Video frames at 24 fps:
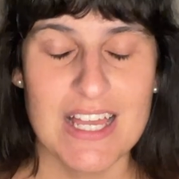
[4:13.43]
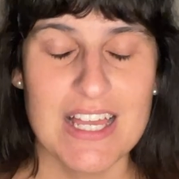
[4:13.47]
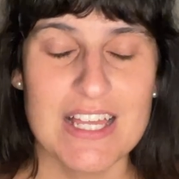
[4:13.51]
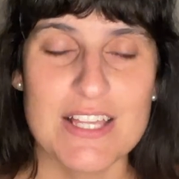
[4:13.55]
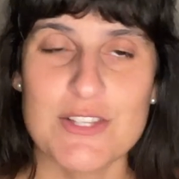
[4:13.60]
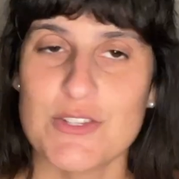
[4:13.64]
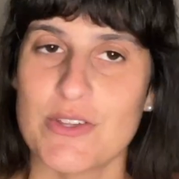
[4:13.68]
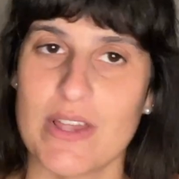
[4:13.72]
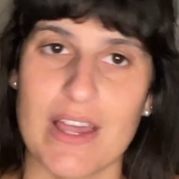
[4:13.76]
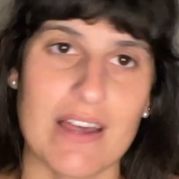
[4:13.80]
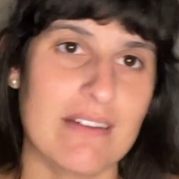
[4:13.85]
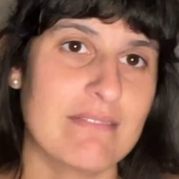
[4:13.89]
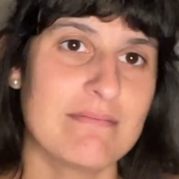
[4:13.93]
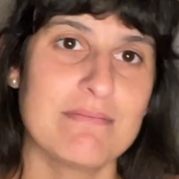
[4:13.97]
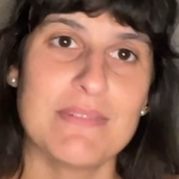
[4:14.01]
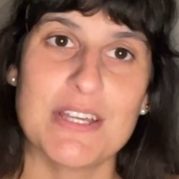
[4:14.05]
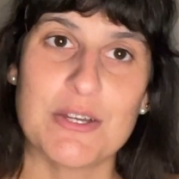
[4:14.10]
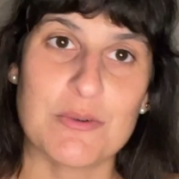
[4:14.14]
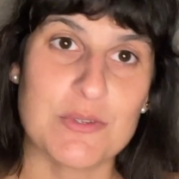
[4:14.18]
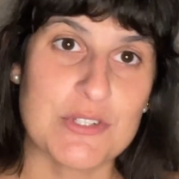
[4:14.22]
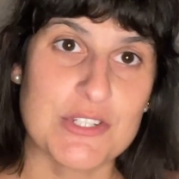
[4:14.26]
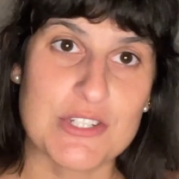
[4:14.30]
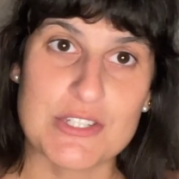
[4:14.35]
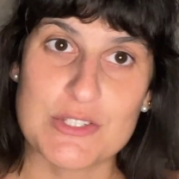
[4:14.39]
So yeah, it
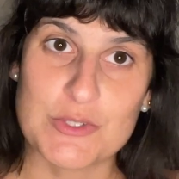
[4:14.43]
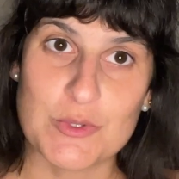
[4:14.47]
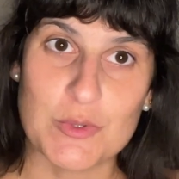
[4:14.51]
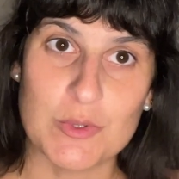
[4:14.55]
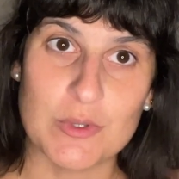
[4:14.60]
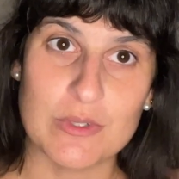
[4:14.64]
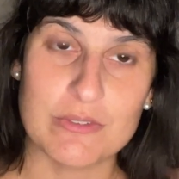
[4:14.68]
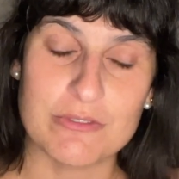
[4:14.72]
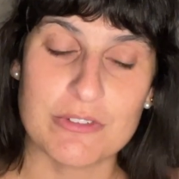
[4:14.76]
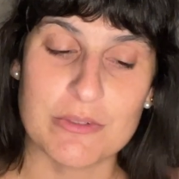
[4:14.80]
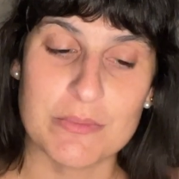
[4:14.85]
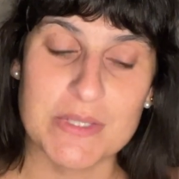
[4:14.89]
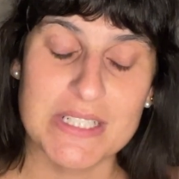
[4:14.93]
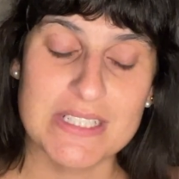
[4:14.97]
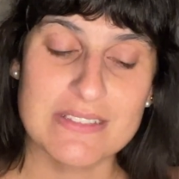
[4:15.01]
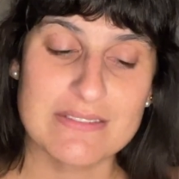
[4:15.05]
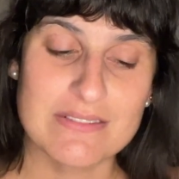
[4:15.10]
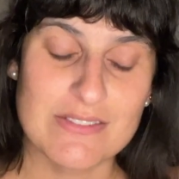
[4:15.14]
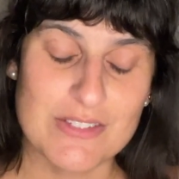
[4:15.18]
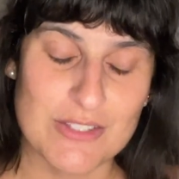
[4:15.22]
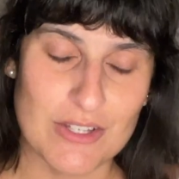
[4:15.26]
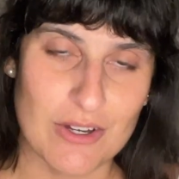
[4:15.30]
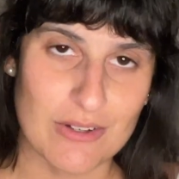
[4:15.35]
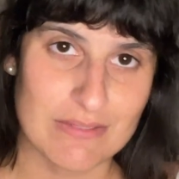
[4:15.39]
was just Google for me,
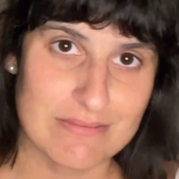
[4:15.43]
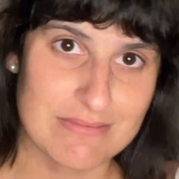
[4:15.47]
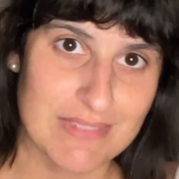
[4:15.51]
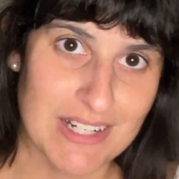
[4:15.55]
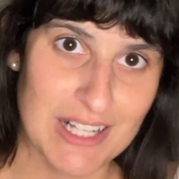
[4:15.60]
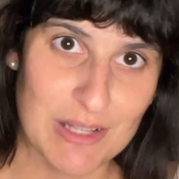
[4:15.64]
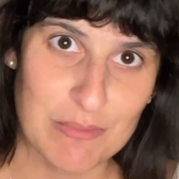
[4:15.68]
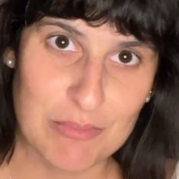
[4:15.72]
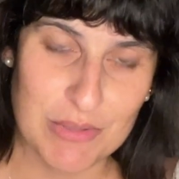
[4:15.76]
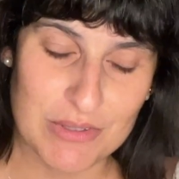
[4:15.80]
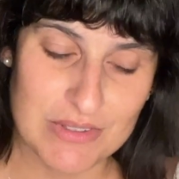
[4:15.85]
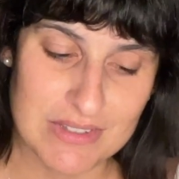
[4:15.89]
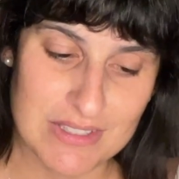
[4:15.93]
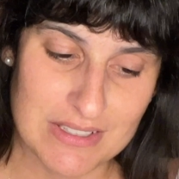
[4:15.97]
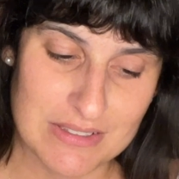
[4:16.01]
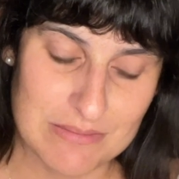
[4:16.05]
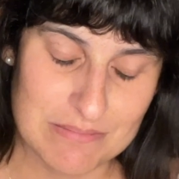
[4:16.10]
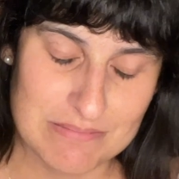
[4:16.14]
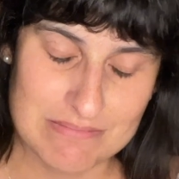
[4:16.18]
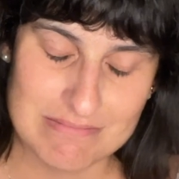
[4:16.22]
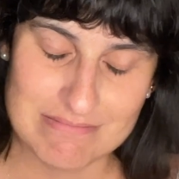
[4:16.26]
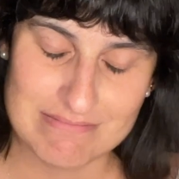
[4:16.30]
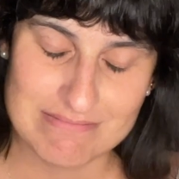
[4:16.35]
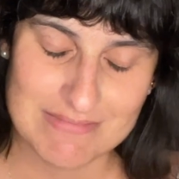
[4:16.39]
so I'll put the
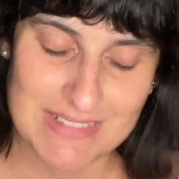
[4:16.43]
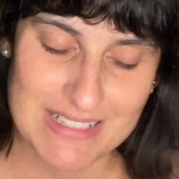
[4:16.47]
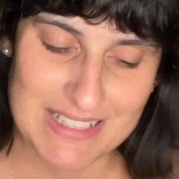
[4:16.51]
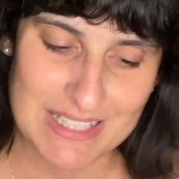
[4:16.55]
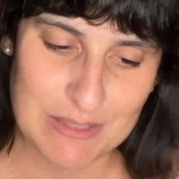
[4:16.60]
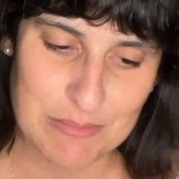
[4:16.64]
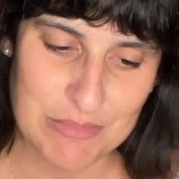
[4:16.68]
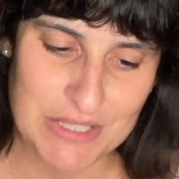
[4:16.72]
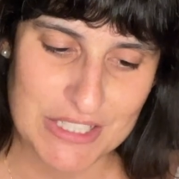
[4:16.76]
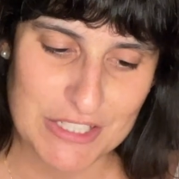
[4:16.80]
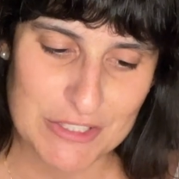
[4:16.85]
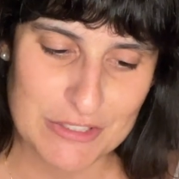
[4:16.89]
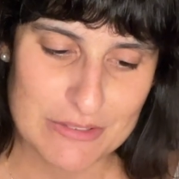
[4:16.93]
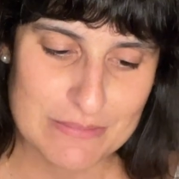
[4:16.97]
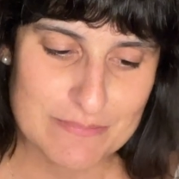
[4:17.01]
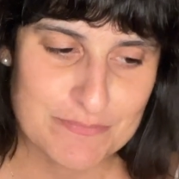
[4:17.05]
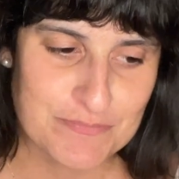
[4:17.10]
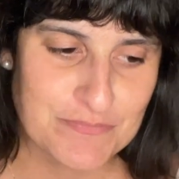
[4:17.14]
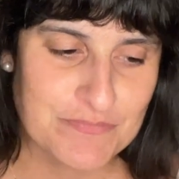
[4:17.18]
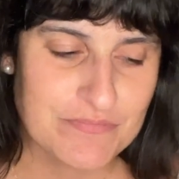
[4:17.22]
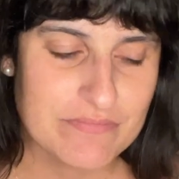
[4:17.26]
clip here.